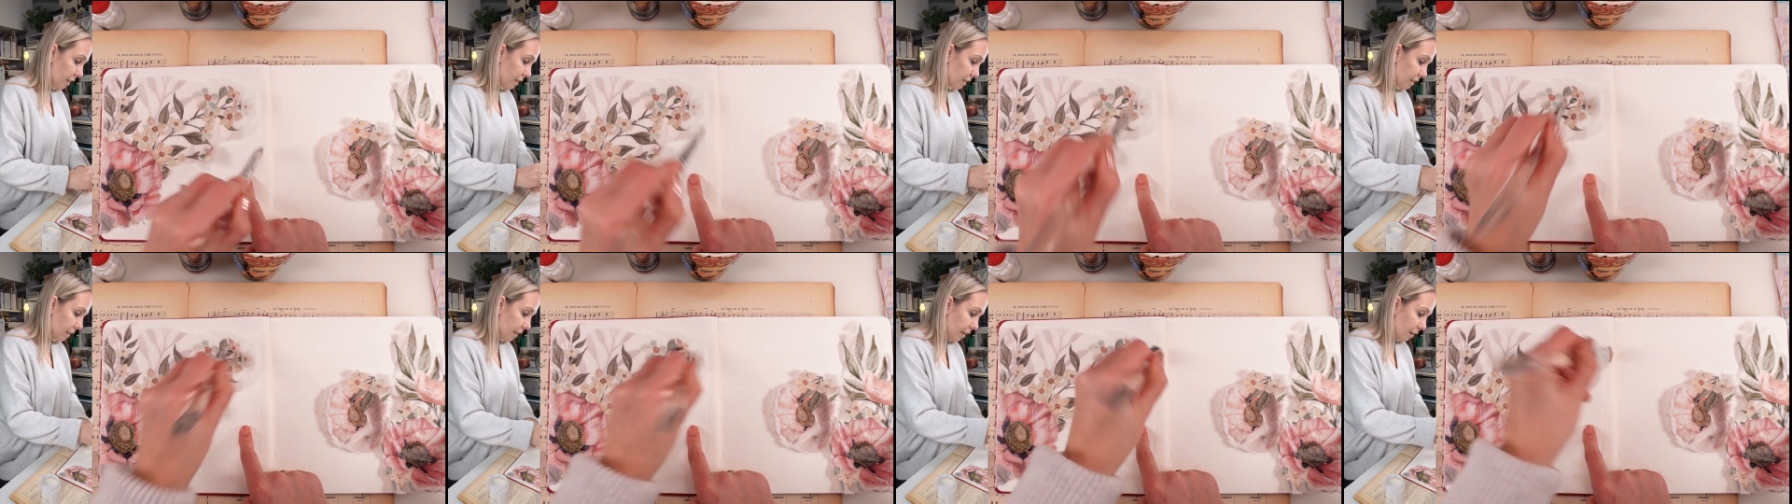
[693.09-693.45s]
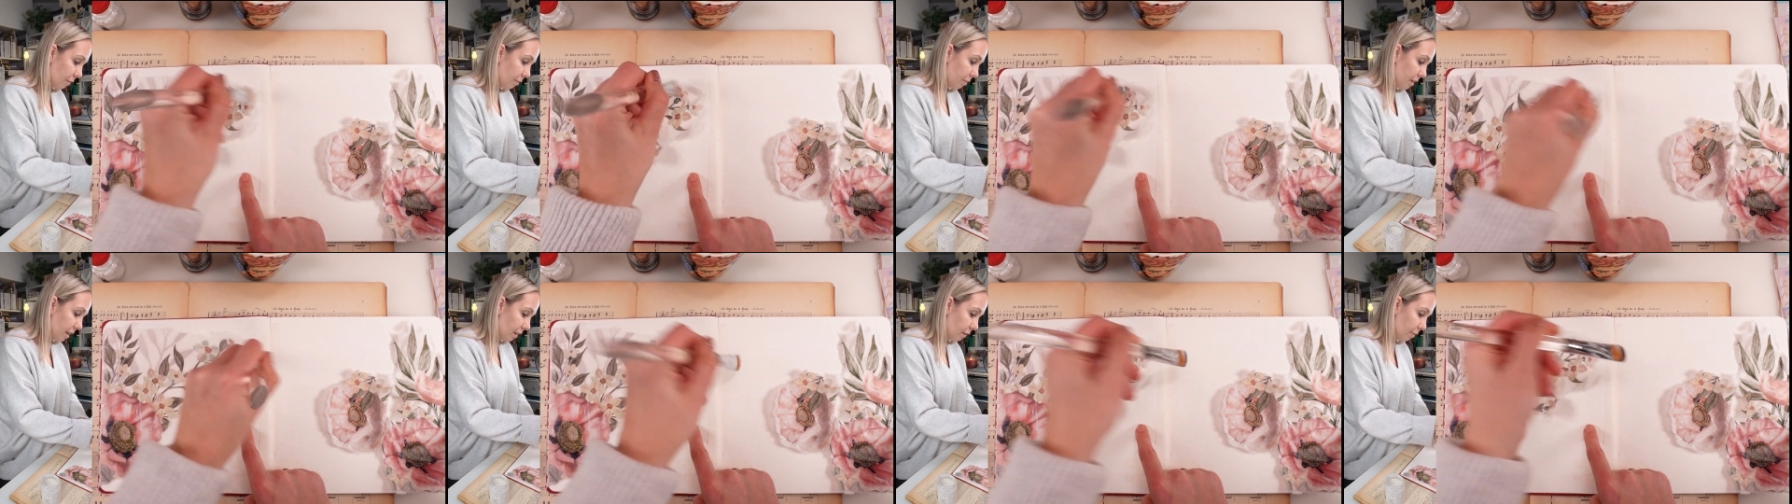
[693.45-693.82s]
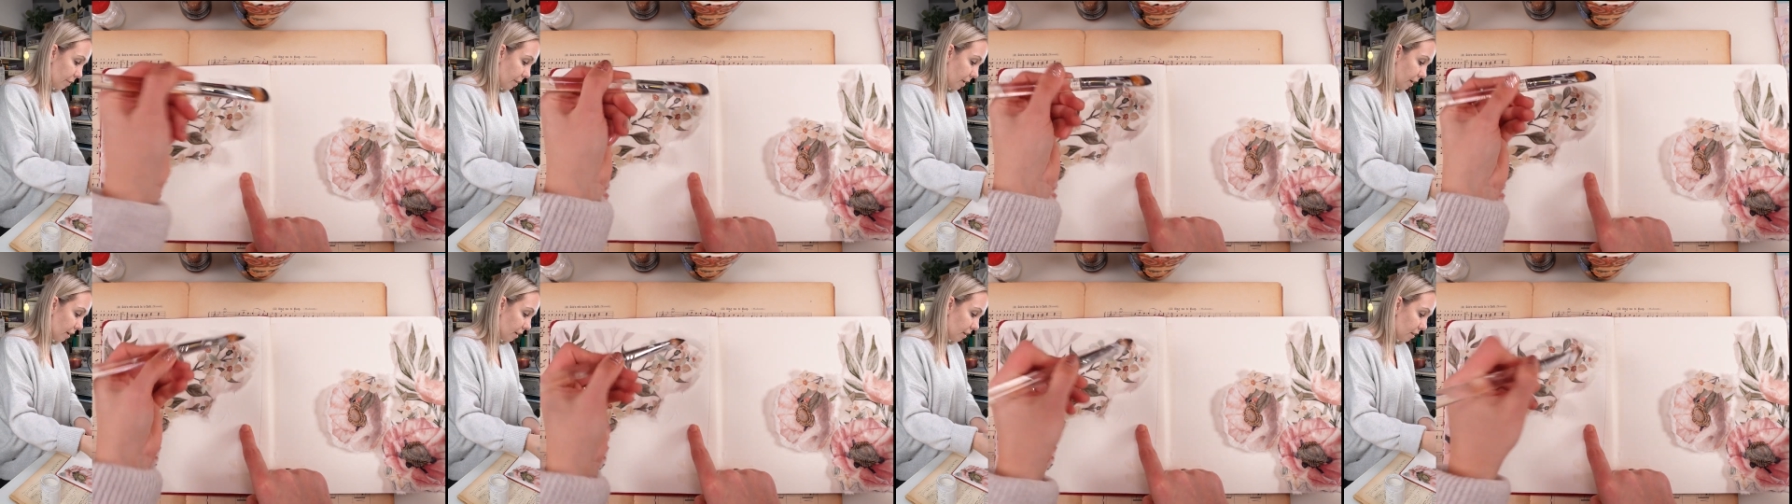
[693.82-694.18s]
skip that
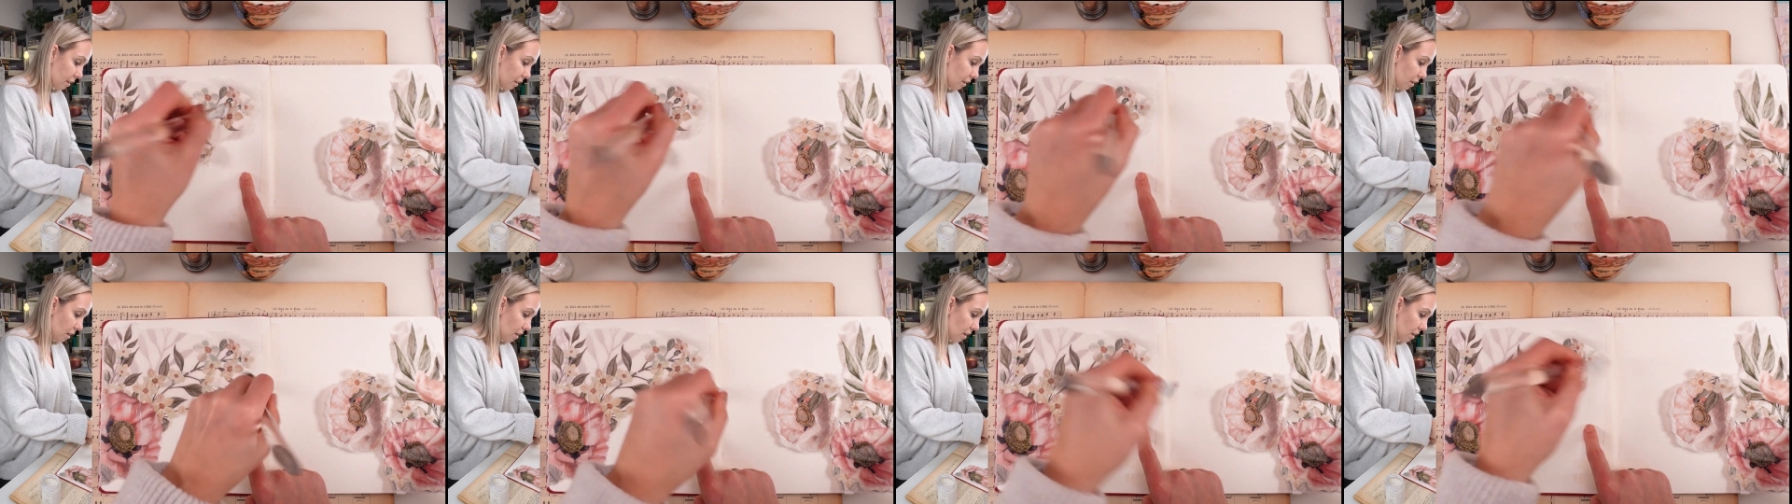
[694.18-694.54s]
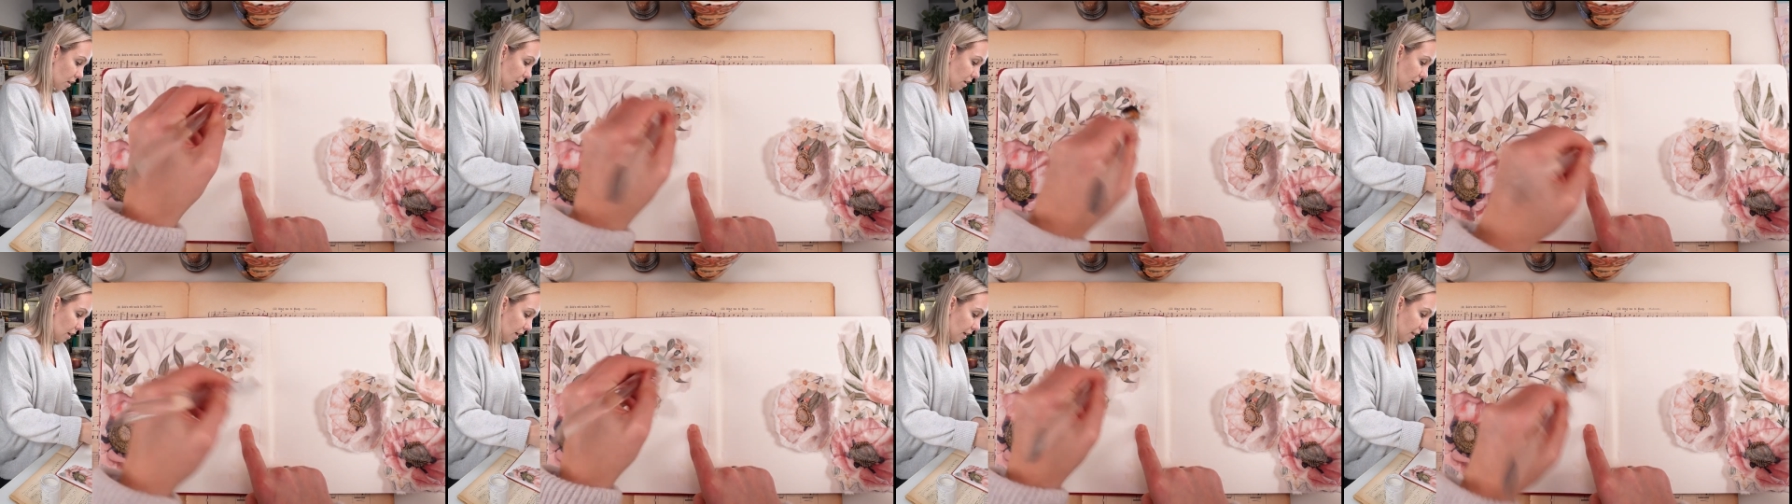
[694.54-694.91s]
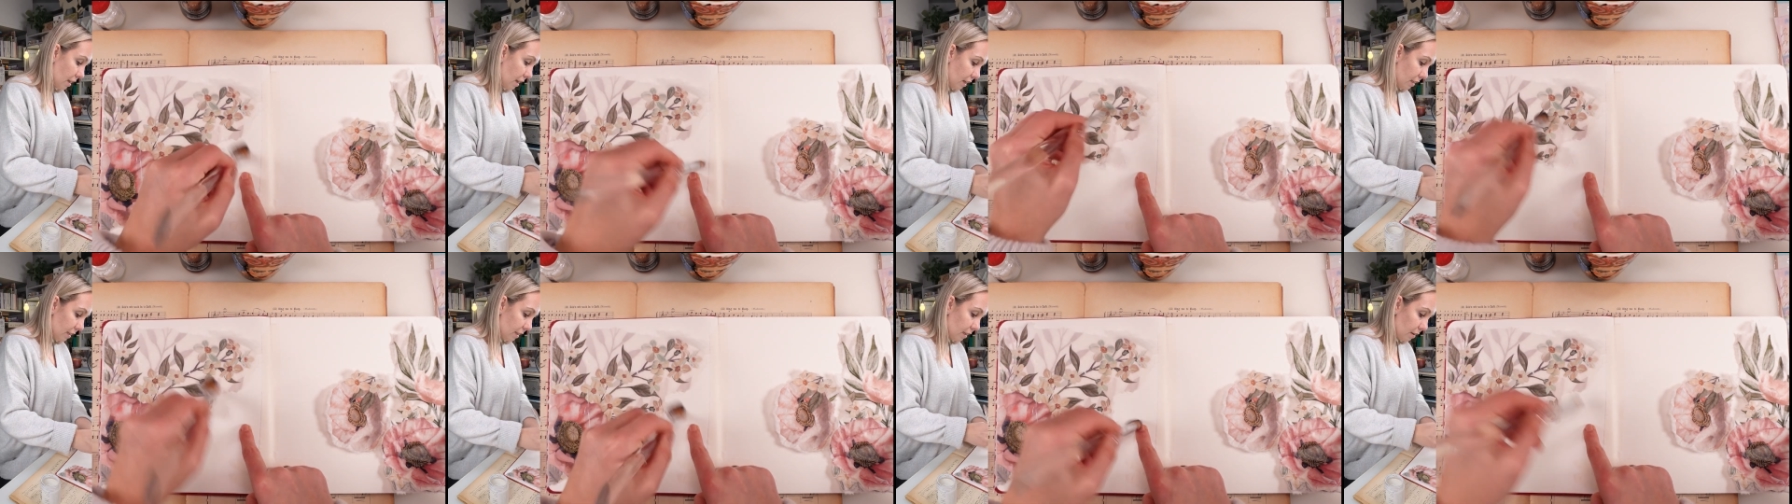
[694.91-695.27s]
part and
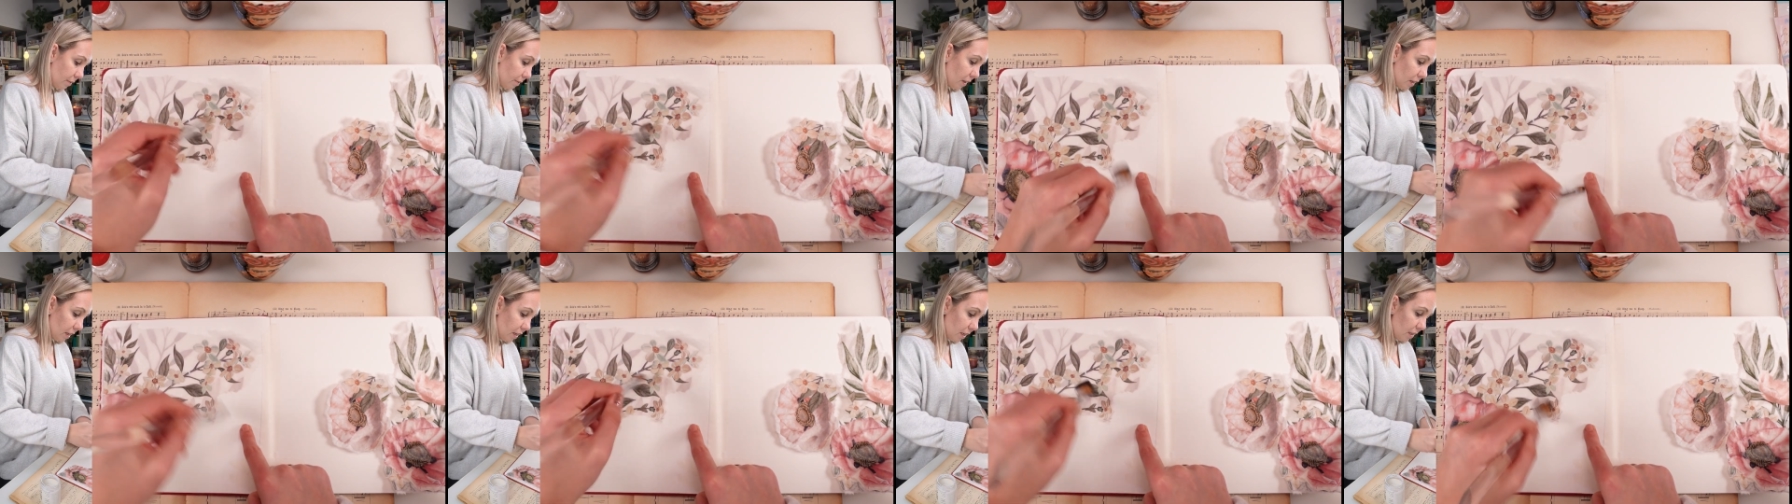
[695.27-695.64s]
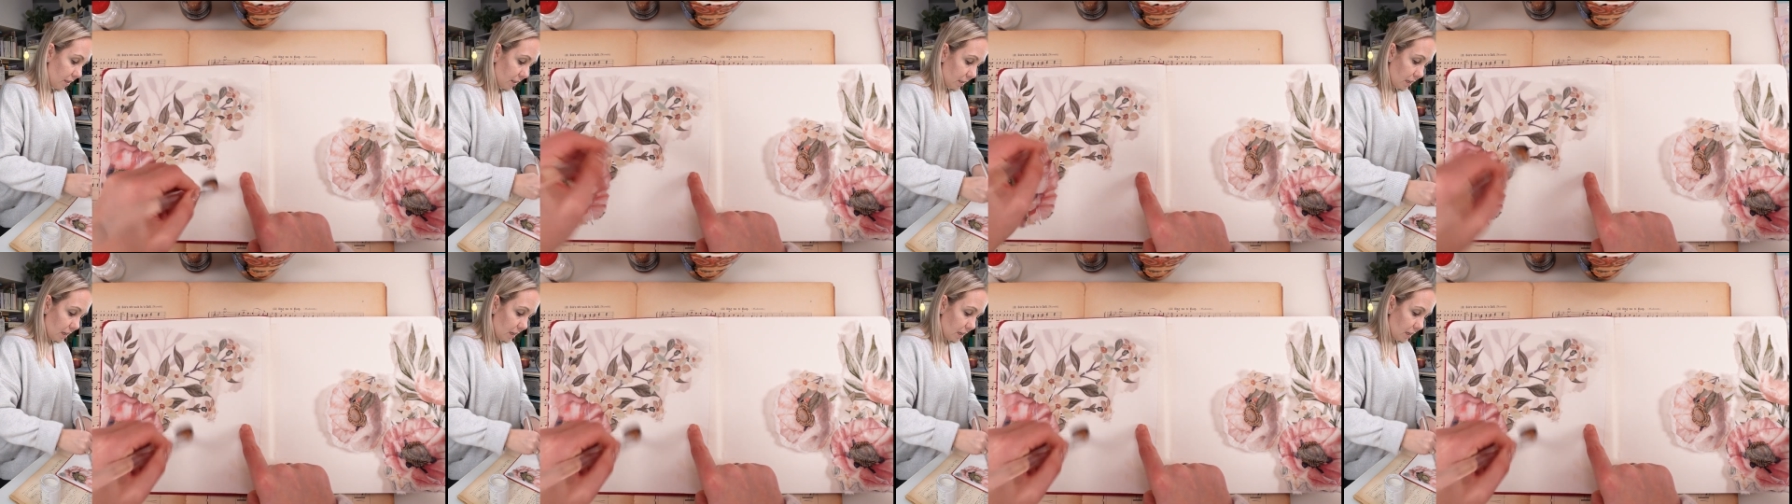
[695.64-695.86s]
add something else.